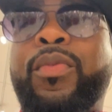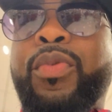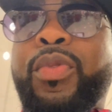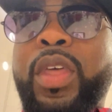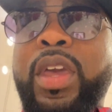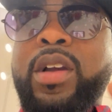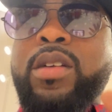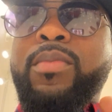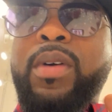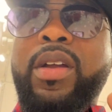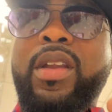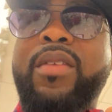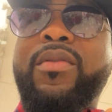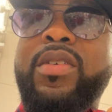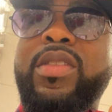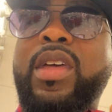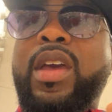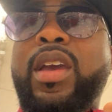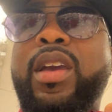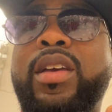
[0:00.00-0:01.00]
Think about
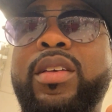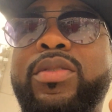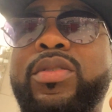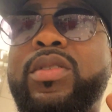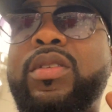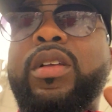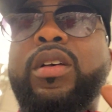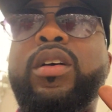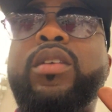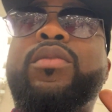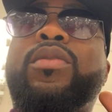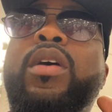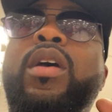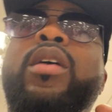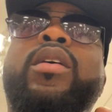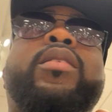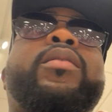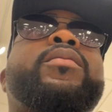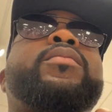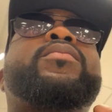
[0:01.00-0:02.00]
everything. It's,
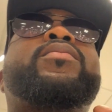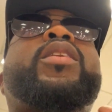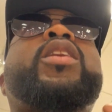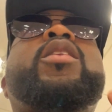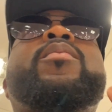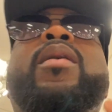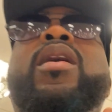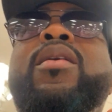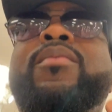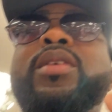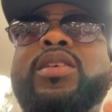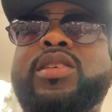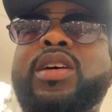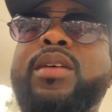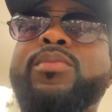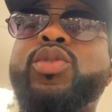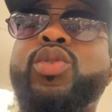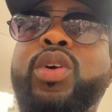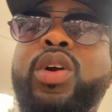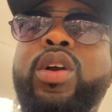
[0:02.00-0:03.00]
Think about how many
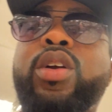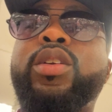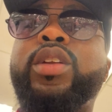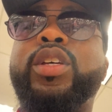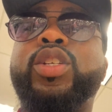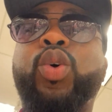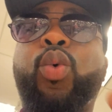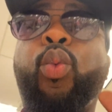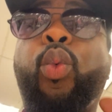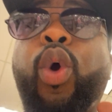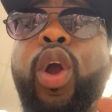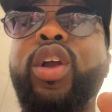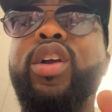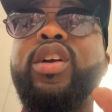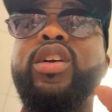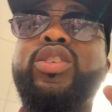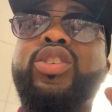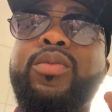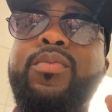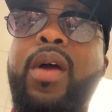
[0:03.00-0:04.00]
times you heard this
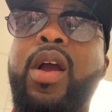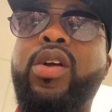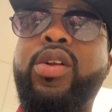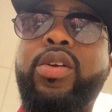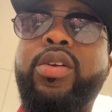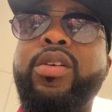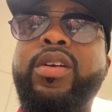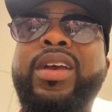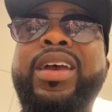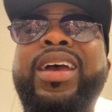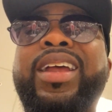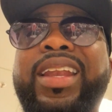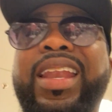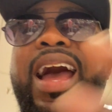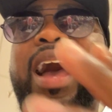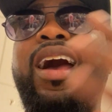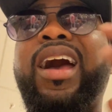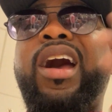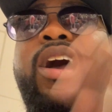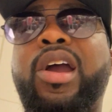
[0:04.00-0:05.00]
work smarter,
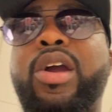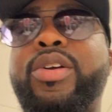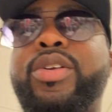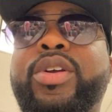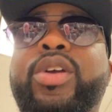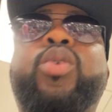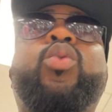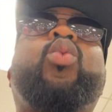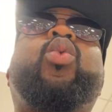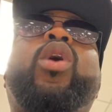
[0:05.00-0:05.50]
not harder.